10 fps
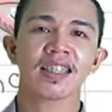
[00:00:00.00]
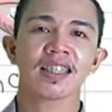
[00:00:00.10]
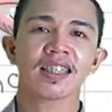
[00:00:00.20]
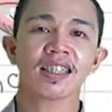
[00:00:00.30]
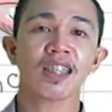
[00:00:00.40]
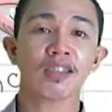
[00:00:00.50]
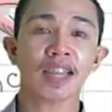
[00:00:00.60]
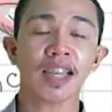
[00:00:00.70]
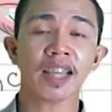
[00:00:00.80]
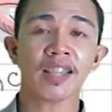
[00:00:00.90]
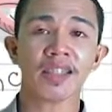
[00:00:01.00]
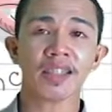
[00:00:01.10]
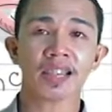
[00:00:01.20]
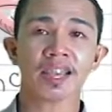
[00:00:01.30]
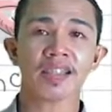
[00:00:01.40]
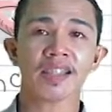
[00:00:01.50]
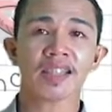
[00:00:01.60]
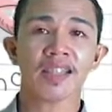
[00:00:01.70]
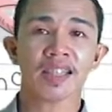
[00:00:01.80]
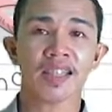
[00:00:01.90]
The correct answer is
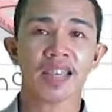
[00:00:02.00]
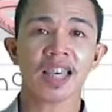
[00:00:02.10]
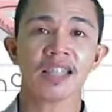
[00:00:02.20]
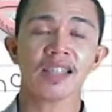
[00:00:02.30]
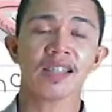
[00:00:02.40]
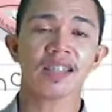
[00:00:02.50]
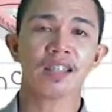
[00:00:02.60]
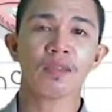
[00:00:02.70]
yes.